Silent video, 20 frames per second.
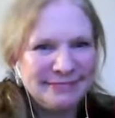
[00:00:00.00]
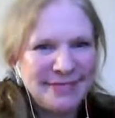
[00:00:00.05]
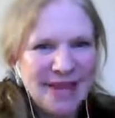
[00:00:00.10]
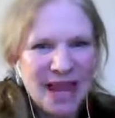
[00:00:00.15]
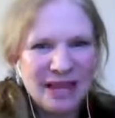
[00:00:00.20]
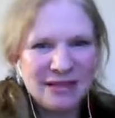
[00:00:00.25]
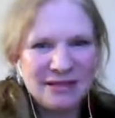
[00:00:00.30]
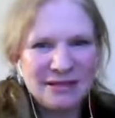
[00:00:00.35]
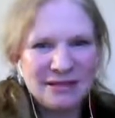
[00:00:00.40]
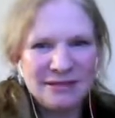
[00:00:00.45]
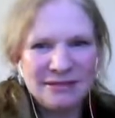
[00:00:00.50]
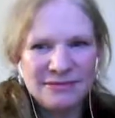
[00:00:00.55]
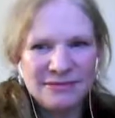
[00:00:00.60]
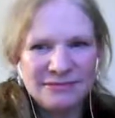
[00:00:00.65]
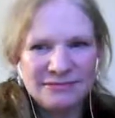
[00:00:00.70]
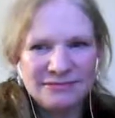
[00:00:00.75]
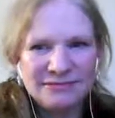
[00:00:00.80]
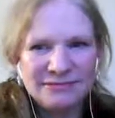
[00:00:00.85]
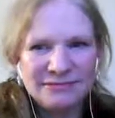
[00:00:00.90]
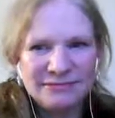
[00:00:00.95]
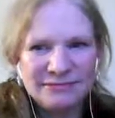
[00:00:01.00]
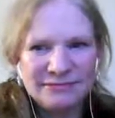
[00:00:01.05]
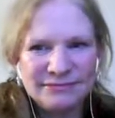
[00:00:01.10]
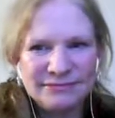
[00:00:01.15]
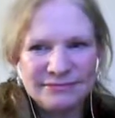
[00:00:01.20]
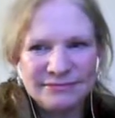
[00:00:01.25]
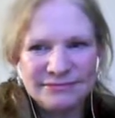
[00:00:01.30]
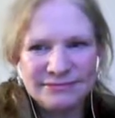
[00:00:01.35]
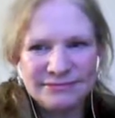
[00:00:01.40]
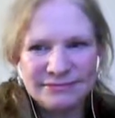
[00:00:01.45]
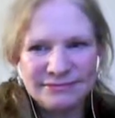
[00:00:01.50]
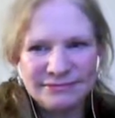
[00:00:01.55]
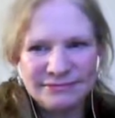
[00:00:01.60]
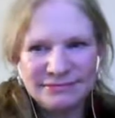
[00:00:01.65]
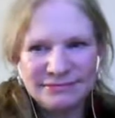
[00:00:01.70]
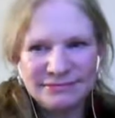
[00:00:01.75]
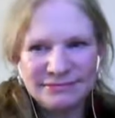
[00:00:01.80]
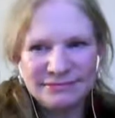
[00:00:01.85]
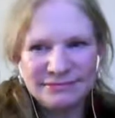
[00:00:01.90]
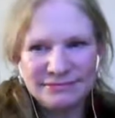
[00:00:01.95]
Yes.
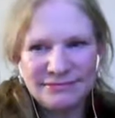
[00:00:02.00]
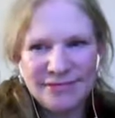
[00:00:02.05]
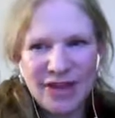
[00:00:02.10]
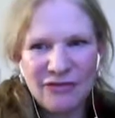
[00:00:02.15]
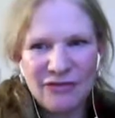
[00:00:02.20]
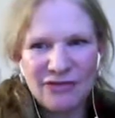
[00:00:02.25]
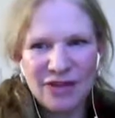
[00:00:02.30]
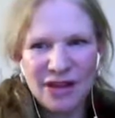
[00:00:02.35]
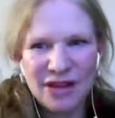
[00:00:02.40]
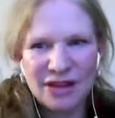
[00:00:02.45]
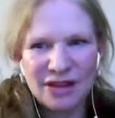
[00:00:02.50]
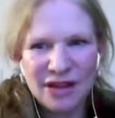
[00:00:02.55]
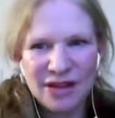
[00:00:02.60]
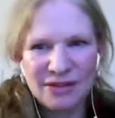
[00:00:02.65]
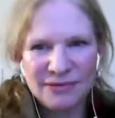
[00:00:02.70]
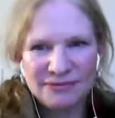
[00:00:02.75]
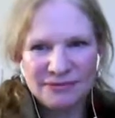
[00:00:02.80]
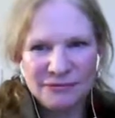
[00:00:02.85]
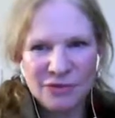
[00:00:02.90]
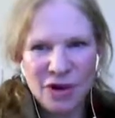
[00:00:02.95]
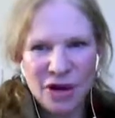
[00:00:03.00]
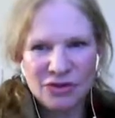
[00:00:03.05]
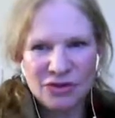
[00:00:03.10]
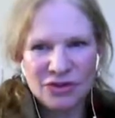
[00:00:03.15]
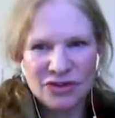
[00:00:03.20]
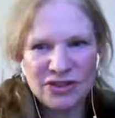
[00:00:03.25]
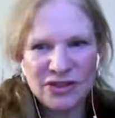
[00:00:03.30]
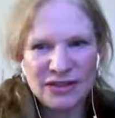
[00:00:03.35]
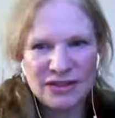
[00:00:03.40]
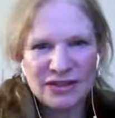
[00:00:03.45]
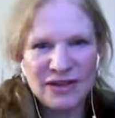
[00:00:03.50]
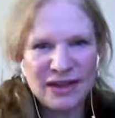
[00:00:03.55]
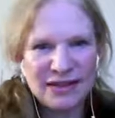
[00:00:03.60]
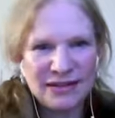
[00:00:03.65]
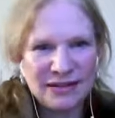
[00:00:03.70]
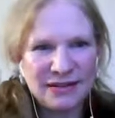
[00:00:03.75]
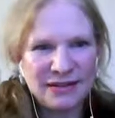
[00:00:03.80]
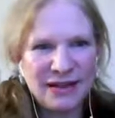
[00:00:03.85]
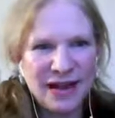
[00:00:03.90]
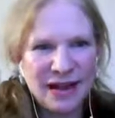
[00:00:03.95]
Definitely. Roger says
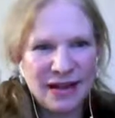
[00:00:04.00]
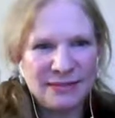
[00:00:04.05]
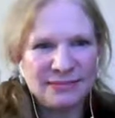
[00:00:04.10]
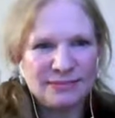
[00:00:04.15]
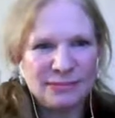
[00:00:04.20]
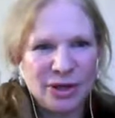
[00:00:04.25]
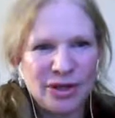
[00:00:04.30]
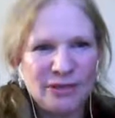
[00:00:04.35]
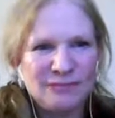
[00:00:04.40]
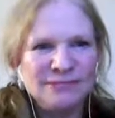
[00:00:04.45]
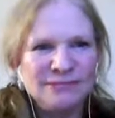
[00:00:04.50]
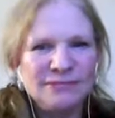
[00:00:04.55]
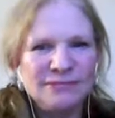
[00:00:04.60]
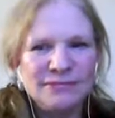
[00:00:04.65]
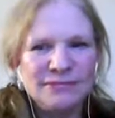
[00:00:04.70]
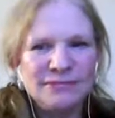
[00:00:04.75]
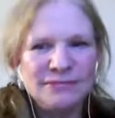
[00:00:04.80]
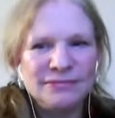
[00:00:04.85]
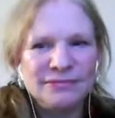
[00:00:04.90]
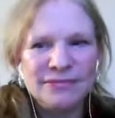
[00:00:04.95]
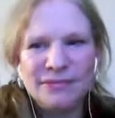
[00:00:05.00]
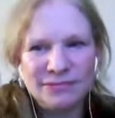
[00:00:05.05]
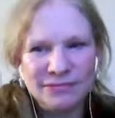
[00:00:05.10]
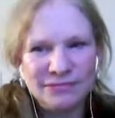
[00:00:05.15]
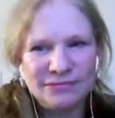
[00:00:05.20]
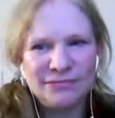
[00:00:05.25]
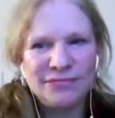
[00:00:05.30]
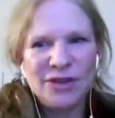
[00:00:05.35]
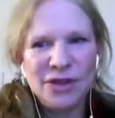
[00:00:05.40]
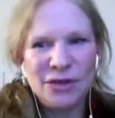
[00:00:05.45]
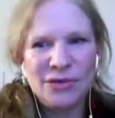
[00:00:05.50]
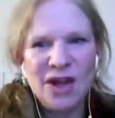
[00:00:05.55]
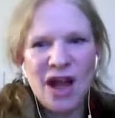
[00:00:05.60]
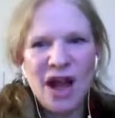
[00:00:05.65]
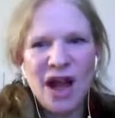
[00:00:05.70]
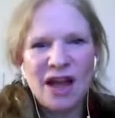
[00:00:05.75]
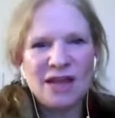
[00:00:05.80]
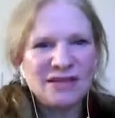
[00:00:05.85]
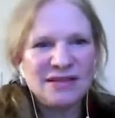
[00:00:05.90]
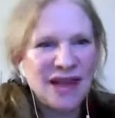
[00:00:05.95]
that, but you
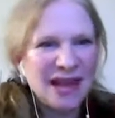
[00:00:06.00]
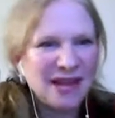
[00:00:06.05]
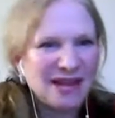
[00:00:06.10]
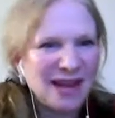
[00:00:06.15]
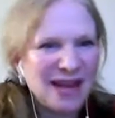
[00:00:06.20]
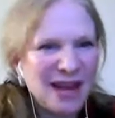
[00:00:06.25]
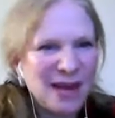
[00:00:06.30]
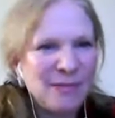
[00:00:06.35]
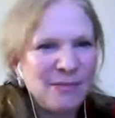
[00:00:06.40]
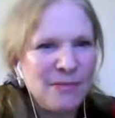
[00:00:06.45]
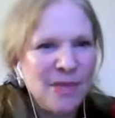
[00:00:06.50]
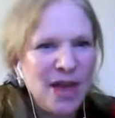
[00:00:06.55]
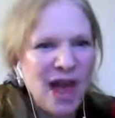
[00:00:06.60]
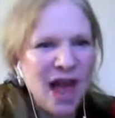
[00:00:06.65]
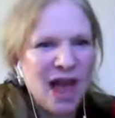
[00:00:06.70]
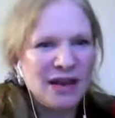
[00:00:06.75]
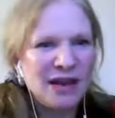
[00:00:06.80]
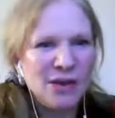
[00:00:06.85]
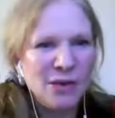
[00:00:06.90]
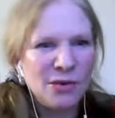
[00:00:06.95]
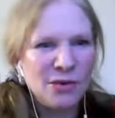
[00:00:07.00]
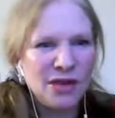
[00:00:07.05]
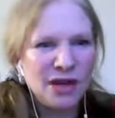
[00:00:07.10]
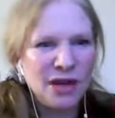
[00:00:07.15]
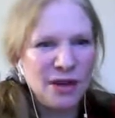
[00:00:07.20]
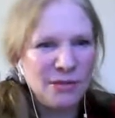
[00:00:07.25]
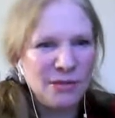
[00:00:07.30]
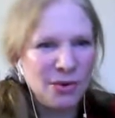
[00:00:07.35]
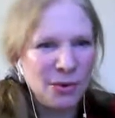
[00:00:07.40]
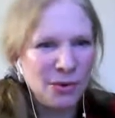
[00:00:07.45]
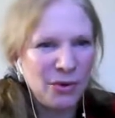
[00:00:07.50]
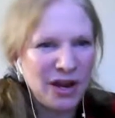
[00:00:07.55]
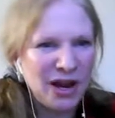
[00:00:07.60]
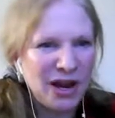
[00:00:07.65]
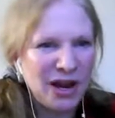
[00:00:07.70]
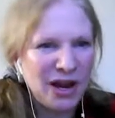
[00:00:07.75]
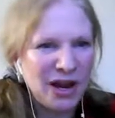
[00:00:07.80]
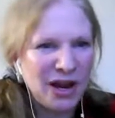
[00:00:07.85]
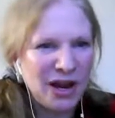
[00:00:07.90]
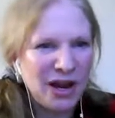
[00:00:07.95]
guys and Kim, I know Kim, you were
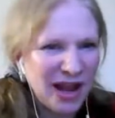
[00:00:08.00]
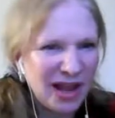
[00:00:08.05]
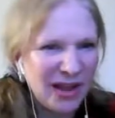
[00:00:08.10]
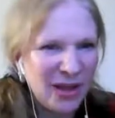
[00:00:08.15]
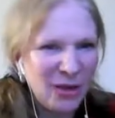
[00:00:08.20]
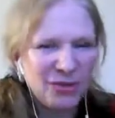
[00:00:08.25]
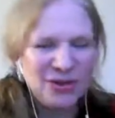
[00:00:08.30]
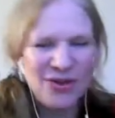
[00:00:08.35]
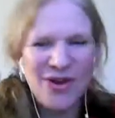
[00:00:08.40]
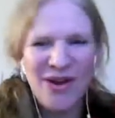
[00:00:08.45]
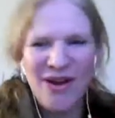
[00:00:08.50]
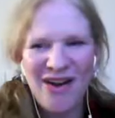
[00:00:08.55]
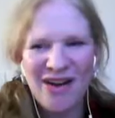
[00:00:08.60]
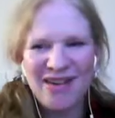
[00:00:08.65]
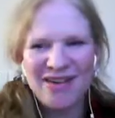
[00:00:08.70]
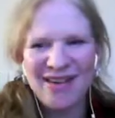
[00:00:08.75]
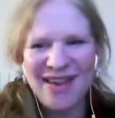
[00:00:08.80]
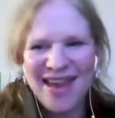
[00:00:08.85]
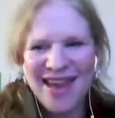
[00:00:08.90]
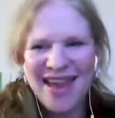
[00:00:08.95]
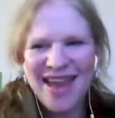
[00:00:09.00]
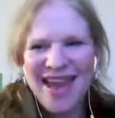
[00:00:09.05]
here, and hello, Dawn.